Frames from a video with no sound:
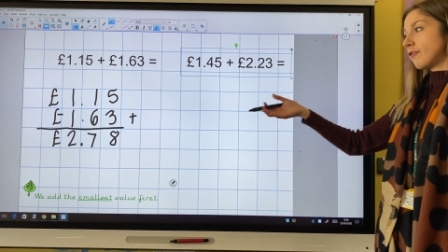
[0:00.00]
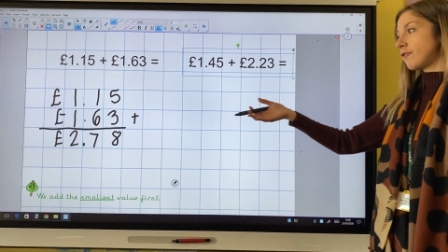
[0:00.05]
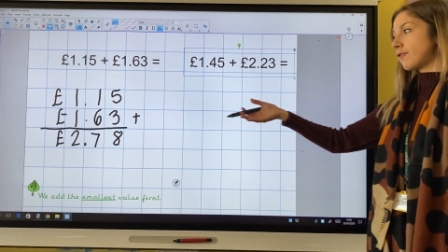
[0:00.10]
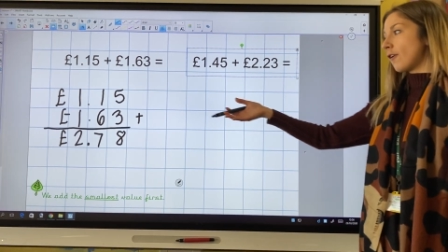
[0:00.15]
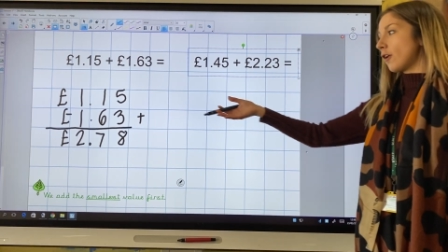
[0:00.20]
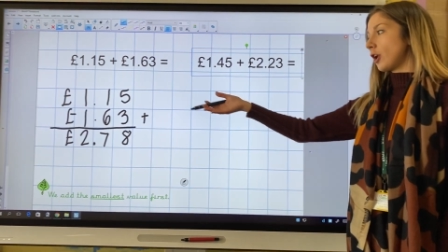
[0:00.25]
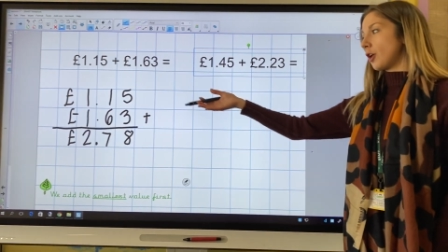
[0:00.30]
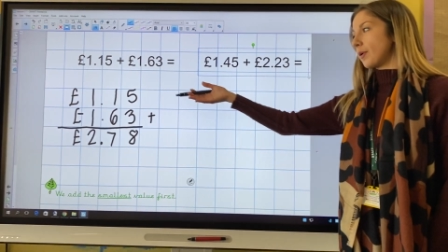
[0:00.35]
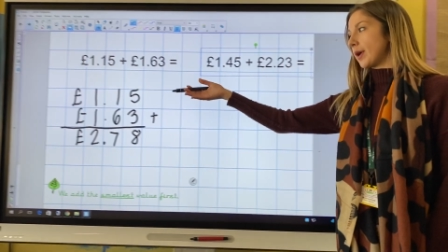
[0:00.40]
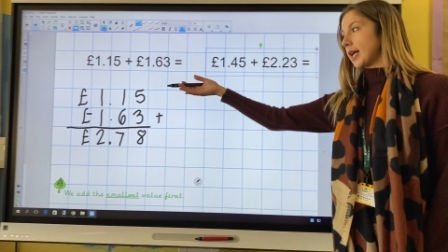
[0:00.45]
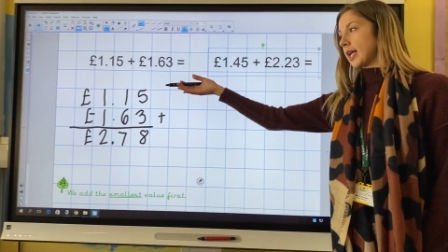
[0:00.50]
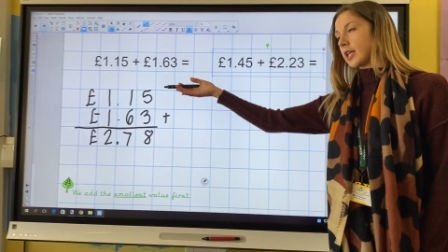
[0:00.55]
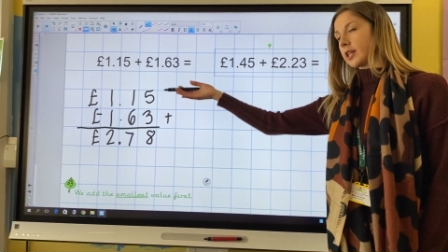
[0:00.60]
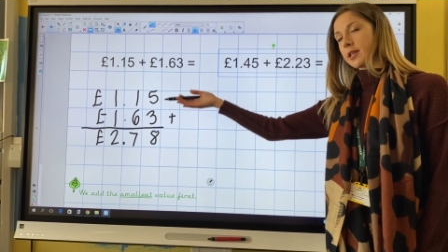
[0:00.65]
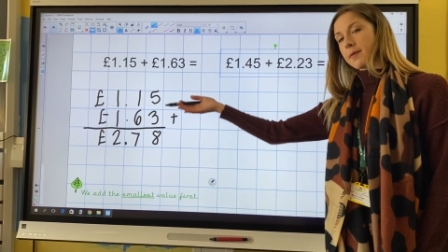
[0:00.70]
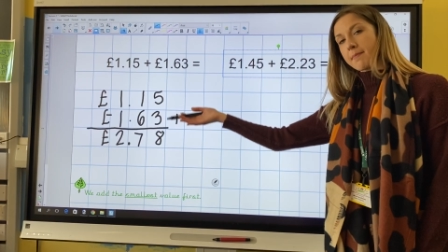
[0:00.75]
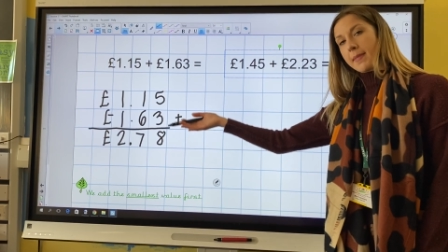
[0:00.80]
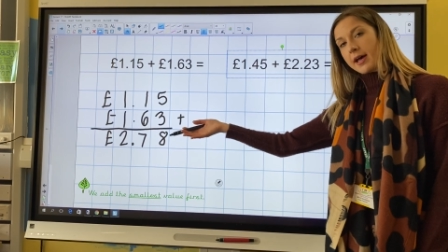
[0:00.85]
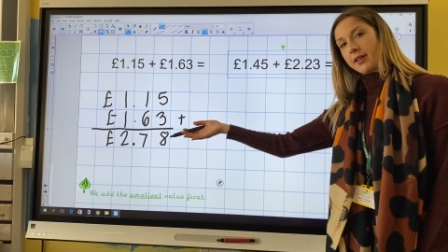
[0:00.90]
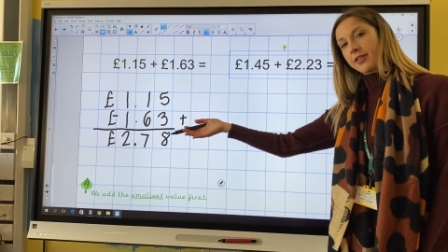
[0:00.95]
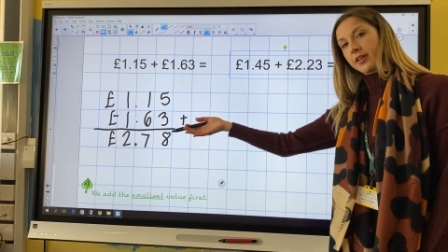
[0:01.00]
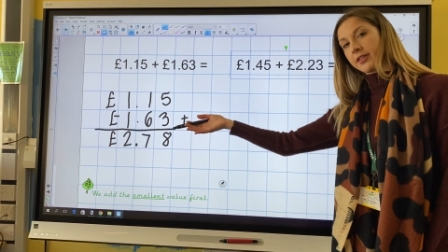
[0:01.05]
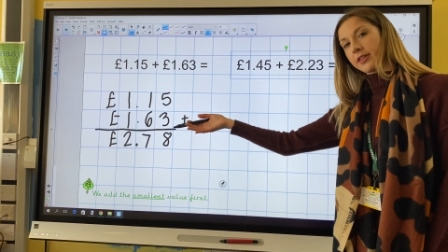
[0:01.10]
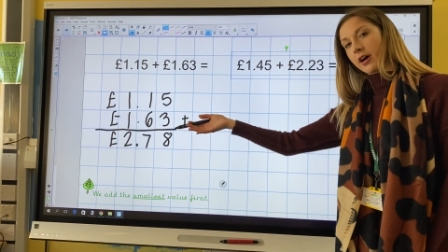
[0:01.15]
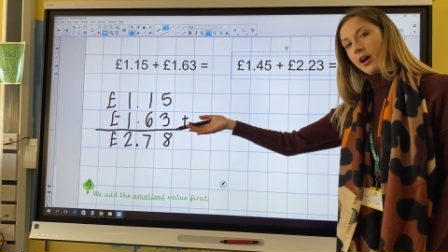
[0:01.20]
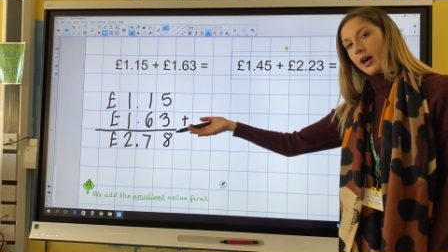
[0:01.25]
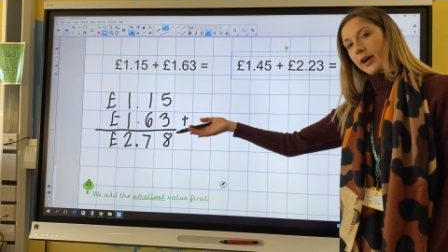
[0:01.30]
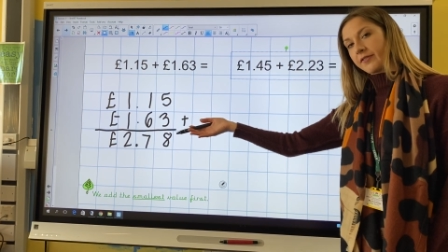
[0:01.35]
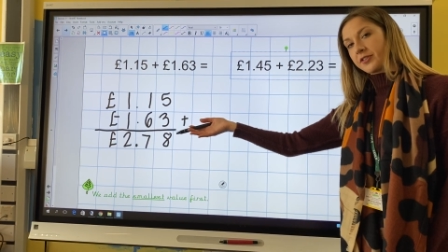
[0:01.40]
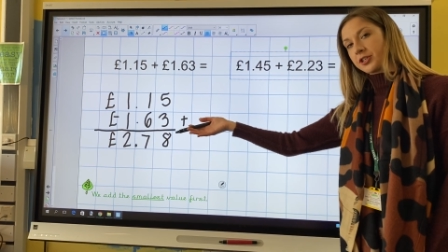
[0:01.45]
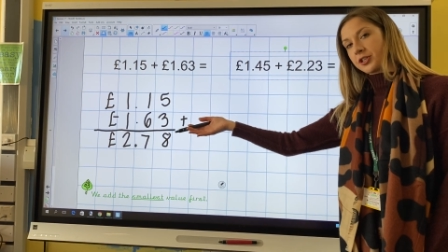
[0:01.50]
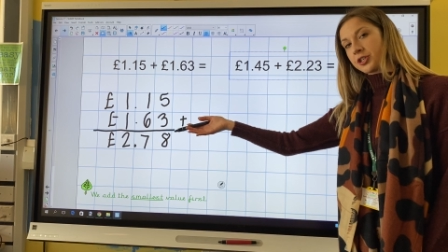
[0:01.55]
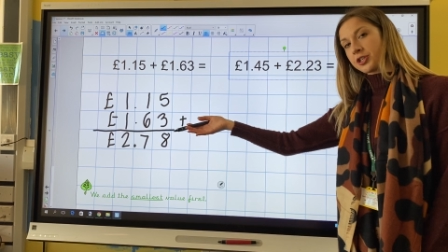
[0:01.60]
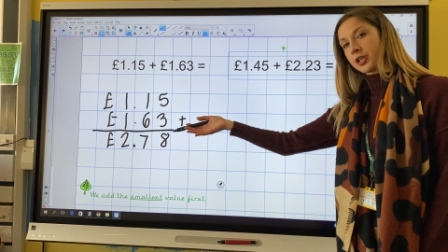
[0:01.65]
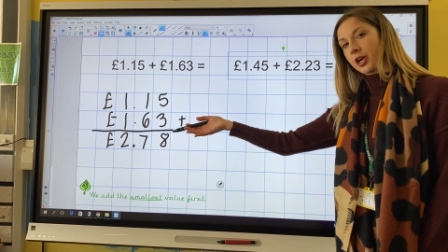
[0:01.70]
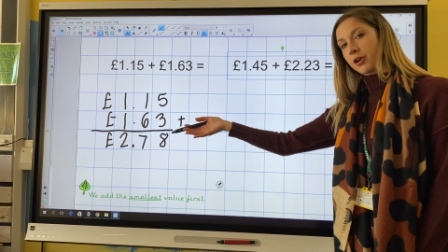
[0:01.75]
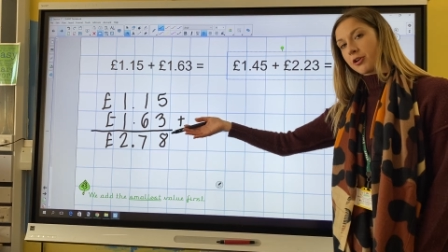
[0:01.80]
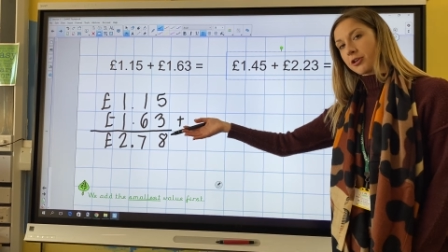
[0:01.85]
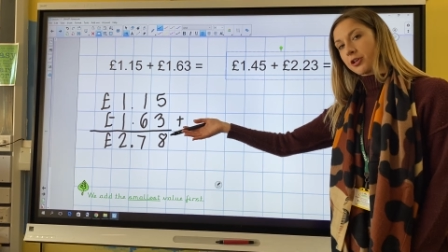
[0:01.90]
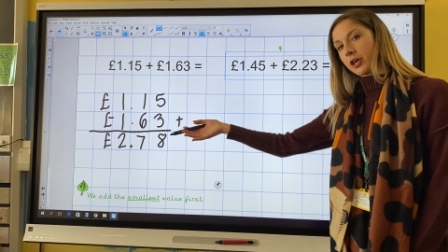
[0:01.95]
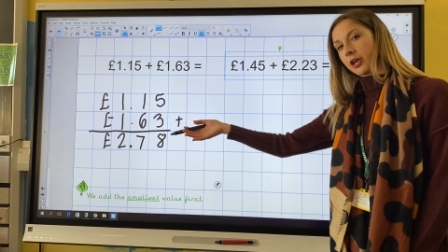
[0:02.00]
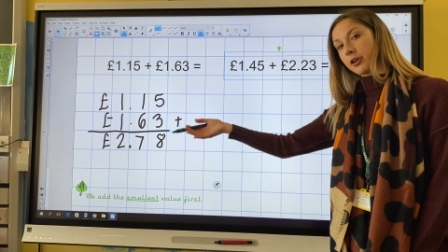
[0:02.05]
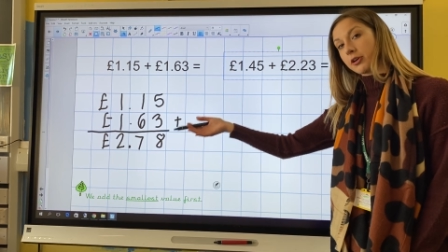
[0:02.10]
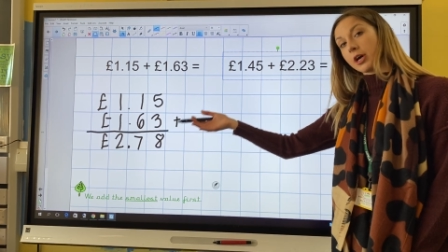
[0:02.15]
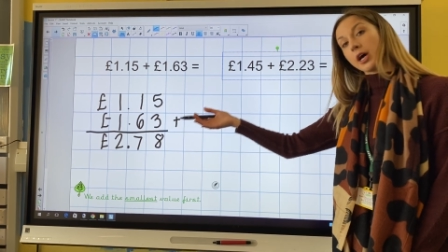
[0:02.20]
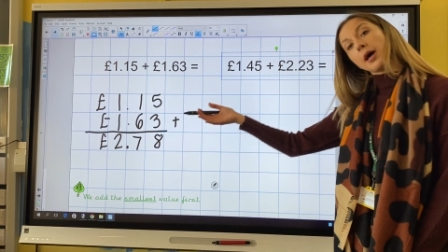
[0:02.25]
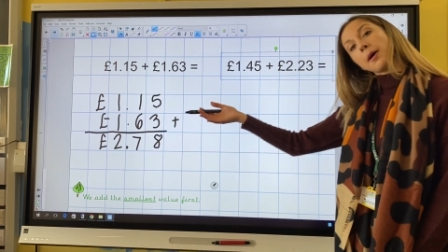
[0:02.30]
following the method that I've just shown you.